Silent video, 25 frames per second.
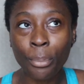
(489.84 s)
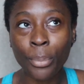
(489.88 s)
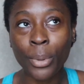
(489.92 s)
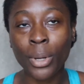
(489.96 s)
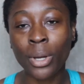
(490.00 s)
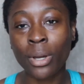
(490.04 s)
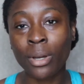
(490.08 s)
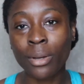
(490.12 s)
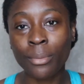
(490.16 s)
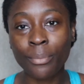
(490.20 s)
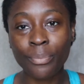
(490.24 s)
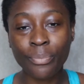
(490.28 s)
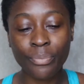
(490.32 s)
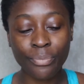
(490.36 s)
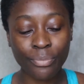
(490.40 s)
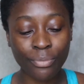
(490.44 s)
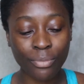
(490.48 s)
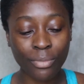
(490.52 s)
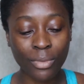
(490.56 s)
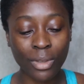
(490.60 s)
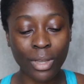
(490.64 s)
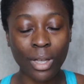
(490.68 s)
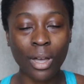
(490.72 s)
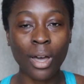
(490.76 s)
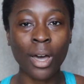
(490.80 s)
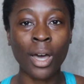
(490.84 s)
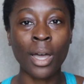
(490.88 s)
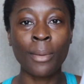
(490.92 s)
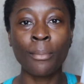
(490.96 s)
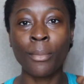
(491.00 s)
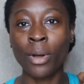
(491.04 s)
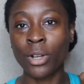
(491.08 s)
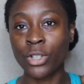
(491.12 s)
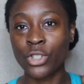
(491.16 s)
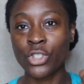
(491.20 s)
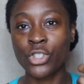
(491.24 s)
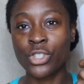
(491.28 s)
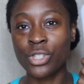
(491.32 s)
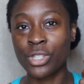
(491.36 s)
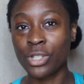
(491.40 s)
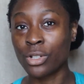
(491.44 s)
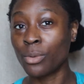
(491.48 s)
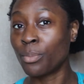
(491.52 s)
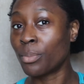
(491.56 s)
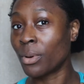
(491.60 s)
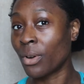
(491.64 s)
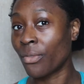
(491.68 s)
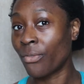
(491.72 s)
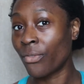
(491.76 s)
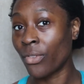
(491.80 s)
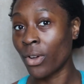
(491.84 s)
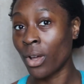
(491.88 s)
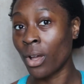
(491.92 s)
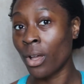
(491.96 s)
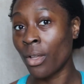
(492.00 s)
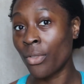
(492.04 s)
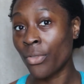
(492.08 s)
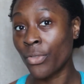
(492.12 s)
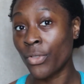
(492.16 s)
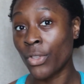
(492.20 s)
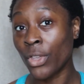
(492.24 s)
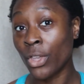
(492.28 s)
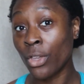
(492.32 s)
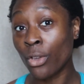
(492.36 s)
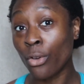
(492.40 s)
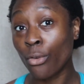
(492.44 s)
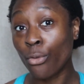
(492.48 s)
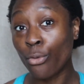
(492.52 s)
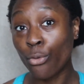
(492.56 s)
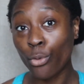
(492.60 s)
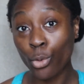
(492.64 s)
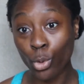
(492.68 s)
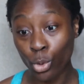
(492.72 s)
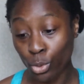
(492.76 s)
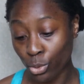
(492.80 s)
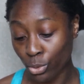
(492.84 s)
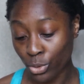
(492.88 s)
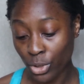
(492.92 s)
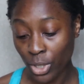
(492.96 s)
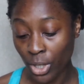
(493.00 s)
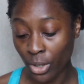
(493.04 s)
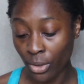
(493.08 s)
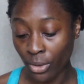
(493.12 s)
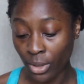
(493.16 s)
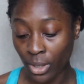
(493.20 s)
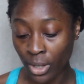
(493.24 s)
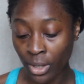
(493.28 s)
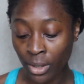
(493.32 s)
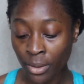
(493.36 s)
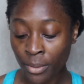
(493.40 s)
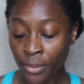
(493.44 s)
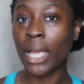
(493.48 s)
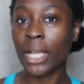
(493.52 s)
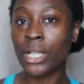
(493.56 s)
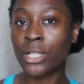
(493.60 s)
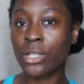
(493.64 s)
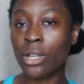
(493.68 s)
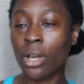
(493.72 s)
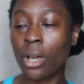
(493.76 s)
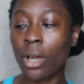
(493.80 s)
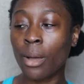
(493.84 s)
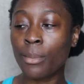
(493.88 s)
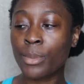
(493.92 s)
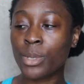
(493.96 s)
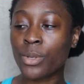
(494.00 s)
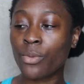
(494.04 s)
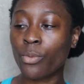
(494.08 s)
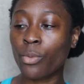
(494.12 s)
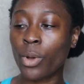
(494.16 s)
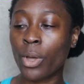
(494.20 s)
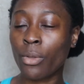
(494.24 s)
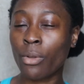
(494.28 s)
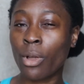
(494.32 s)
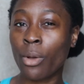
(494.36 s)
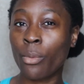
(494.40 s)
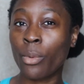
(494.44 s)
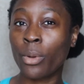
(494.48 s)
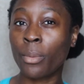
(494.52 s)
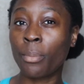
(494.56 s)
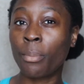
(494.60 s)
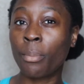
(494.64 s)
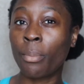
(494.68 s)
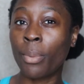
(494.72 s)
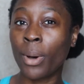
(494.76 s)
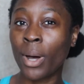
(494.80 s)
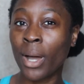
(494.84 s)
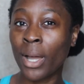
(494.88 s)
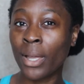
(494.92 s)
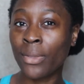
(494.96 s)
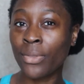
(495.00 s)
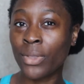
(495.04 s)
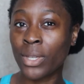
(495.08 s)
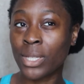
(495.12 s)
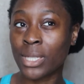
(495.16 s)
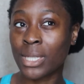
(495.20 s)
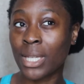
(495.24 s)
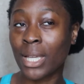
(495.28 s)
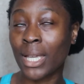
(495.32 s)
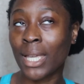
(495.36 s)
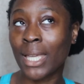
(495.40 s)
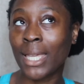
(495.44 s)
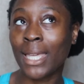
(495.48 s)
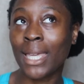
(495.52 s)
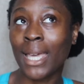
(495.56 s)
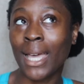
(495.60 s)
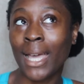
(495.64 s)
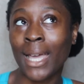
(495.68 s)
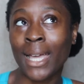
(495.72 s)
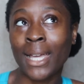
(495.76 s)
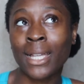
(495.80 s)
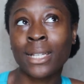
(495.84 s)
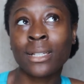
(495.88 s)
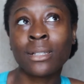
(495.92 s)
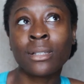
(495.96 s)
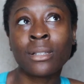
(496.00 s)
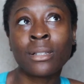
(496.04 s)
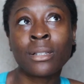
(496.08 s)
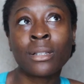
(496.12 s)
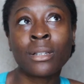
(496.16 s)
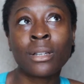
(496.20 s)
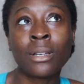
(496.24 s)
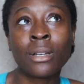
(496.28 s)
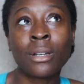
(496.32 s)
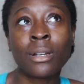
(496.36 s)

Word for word: but I much still prefer the floral toner. In terms of where I would buy this again,